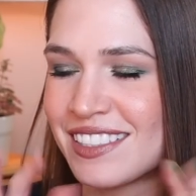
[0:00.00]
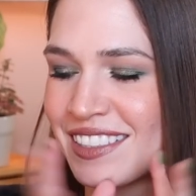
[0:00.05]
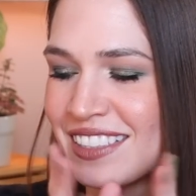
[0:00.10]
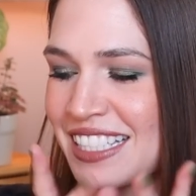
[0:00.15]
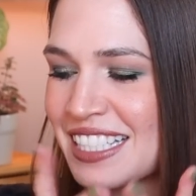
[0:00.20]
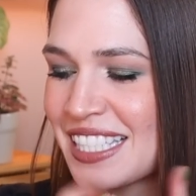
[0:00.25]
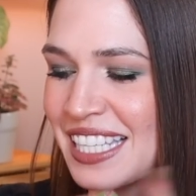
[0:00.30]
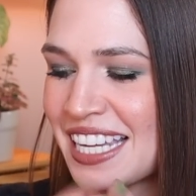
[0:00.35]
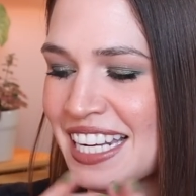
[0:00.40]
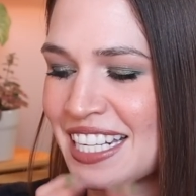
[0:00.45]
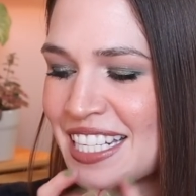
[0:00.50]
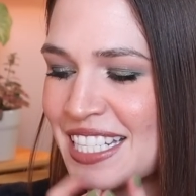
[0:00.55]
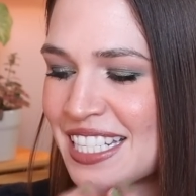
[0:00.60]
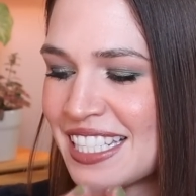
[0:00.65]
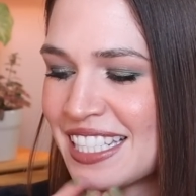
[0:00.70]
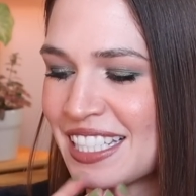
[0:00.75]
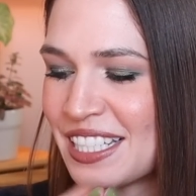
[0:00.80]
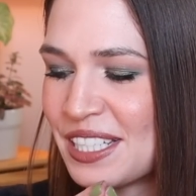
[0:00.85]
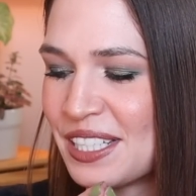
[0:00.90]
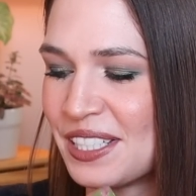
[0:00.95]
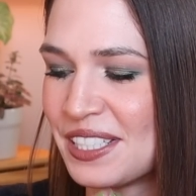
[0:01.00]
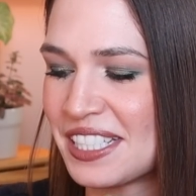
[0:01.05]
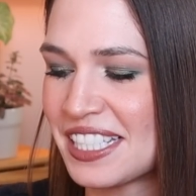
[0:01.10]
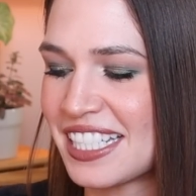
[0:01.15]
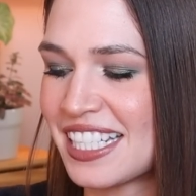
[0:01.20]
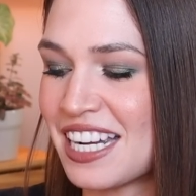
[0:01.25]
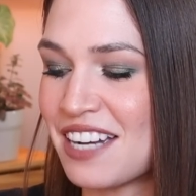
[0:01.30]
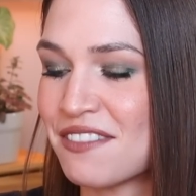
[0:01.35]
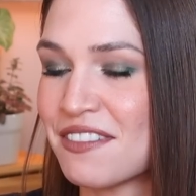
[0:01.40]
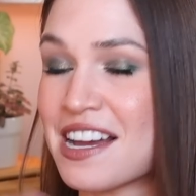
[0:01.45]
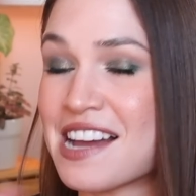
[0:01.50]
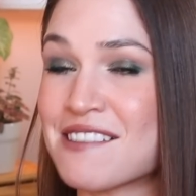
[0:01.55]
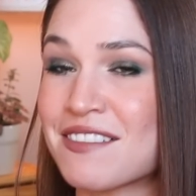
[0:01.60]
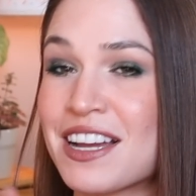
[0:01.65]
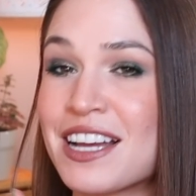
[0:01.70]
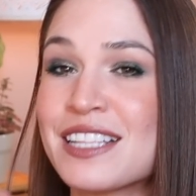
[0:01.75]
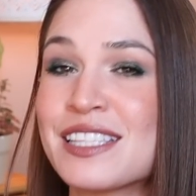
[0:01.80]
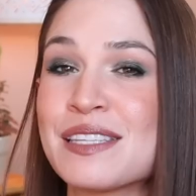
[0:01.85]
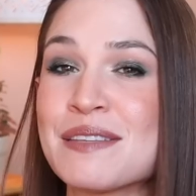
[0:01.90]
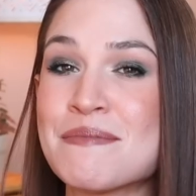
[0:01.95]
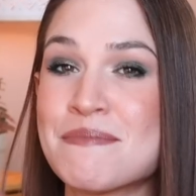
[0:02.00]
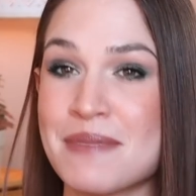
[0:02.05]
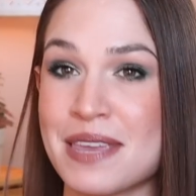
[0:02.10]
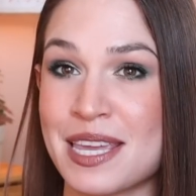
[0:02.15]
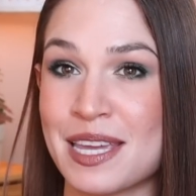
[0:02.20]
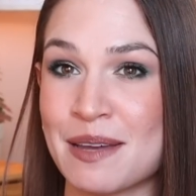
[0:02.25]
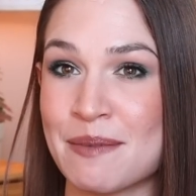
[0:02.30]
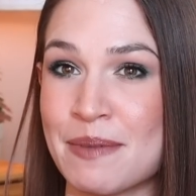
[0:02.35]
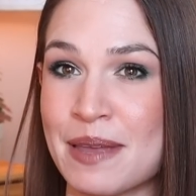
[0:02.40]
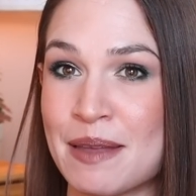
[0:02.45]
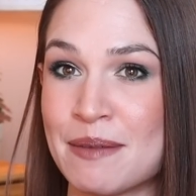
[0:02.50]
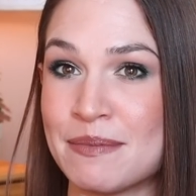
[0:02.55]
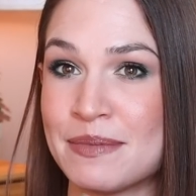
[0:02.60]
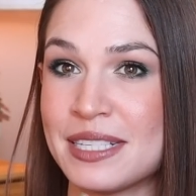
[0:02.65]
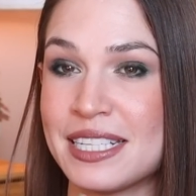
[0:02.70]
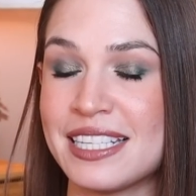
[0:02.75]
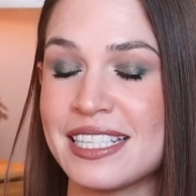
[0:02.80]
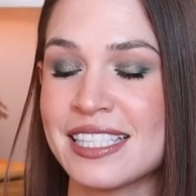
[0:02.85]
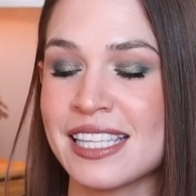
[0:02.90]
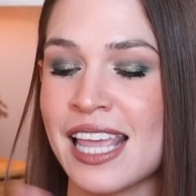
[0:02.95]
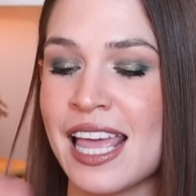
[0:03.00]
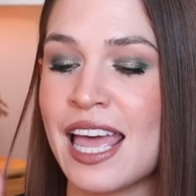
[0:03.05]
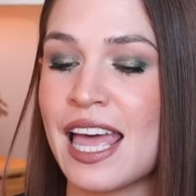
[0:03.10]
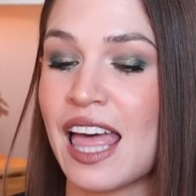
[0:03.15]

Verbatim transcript: Let's get into the good stuff. I've got some makeup empties.